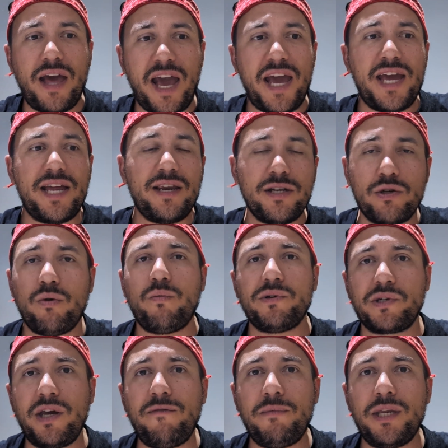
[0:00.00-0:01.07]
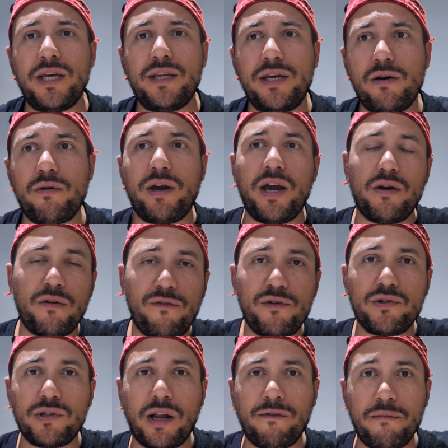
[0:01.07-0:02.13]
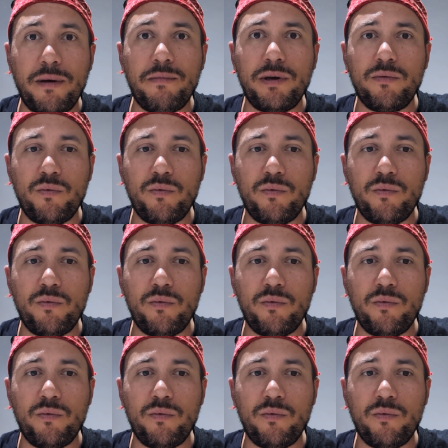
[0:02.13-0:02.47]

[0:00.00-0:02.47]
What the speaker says: And it's always gave me the idea, okay, in the first half maybe